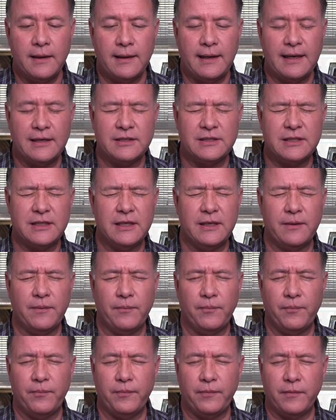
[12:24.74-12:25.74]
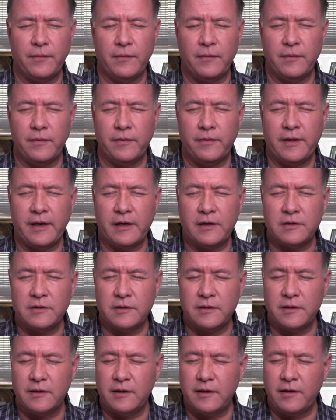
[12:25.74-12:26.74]
Now, see, there,
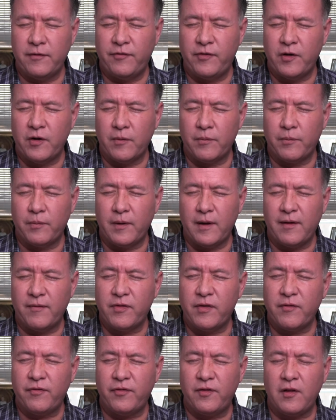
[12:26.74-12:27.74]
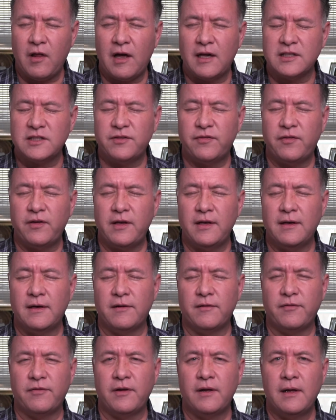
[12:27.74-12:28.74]
if you're of the philosophy
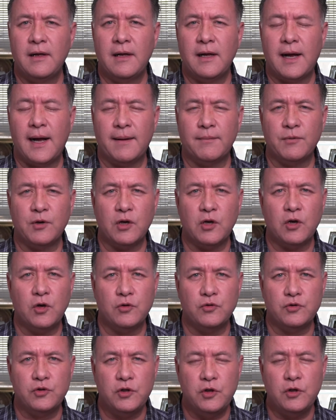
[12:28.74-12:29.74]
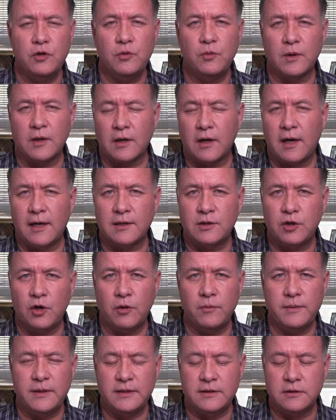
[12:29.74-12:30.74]
of, I'm going to go do what God
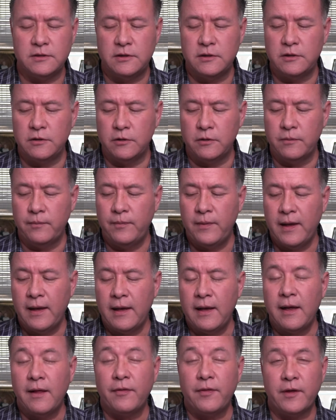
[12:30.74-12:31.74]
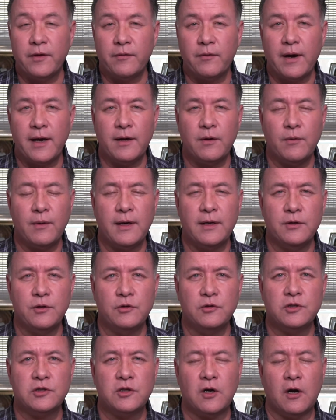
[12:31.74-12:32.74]
told me to do, then right away
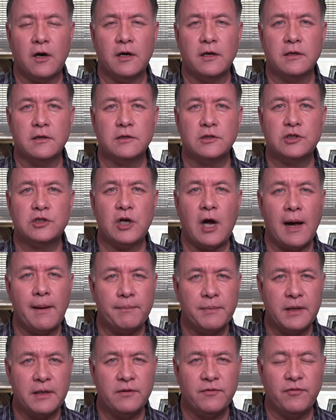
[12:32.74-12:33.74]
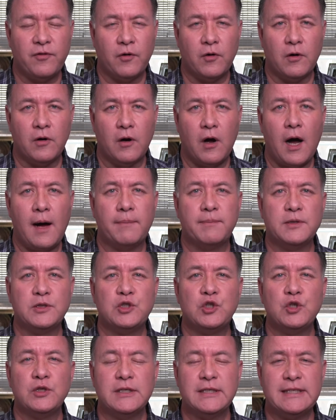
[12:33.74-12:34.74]
you start shopping for
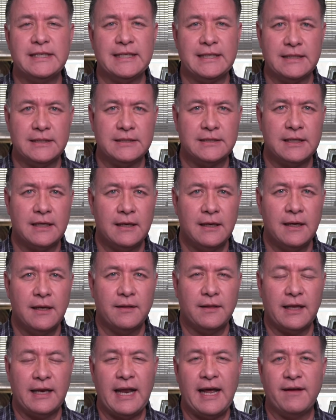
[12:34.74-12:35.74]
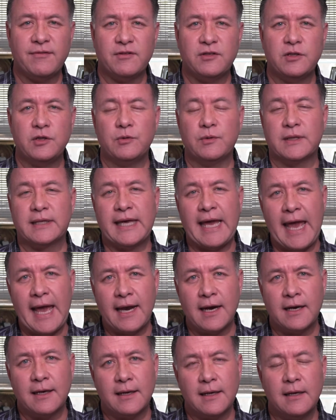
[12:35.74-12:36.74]
opportunities that have to do with
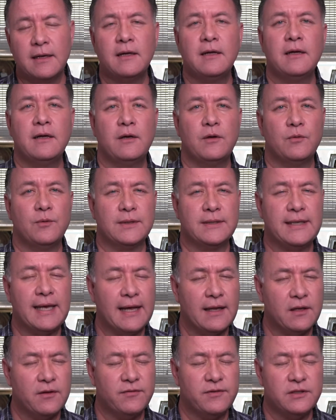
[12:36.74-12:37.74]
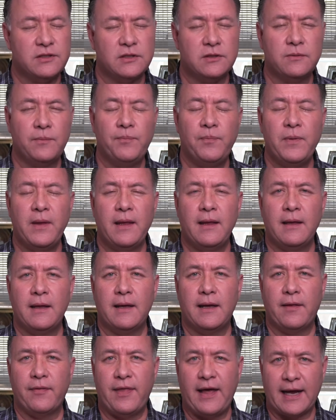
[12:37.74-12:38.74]
Canada, with television,
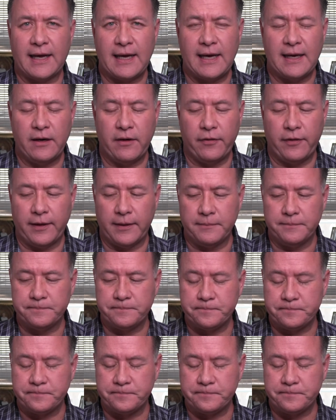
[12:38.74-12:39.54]
that kind of thing.